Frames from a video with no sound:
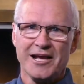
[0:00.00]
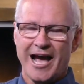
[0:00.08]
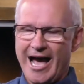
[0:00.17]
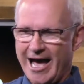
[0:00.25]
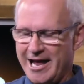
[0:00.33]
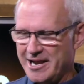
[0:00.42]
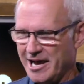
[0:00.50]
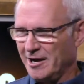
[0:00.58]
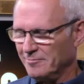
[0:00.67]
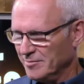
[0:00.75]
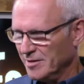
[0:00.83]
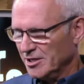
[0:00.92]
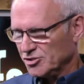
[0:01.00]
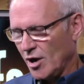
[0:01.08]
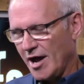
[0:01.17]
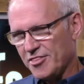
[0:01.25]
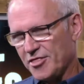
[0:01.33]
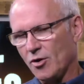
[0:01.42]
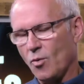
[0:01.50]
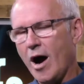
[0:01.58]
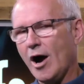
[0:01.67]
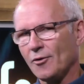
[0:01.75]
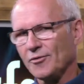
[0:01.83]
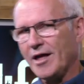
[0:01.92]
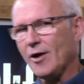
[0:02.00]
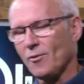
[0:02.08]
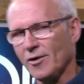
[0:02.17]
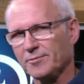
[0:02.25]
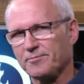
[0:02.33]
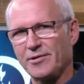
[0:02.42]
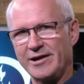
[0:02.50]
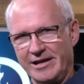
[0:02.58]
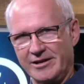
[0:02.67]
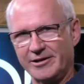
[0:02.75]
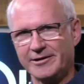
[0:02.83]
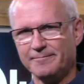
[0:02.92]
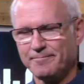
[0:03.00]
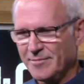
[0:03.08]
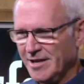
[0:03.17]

So I thought, wow, that worked pretty good.